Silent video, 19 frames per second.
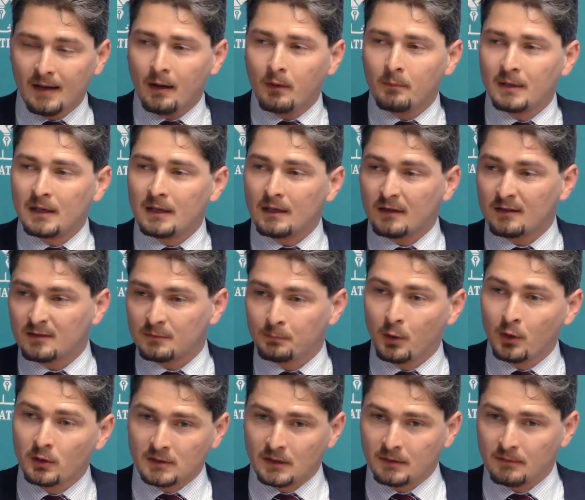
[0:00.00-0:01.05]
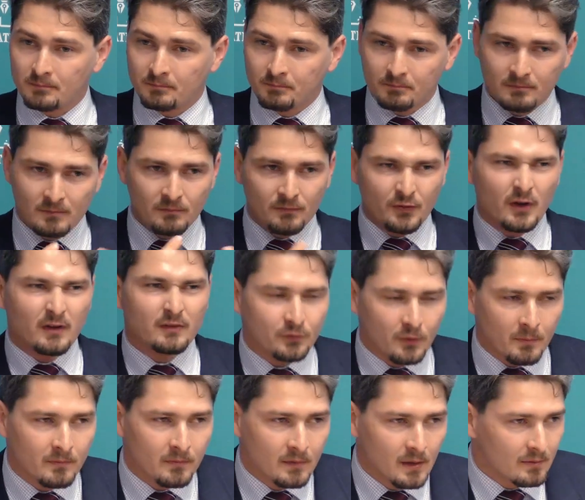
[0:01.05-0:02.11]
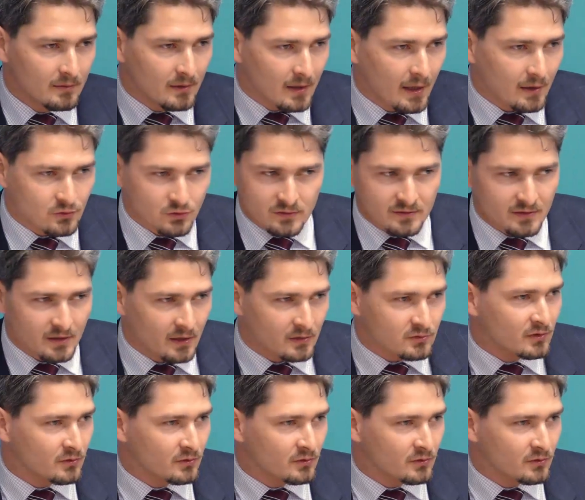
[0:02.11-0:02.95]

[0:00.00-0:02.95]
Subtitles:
now being exported. First from the countries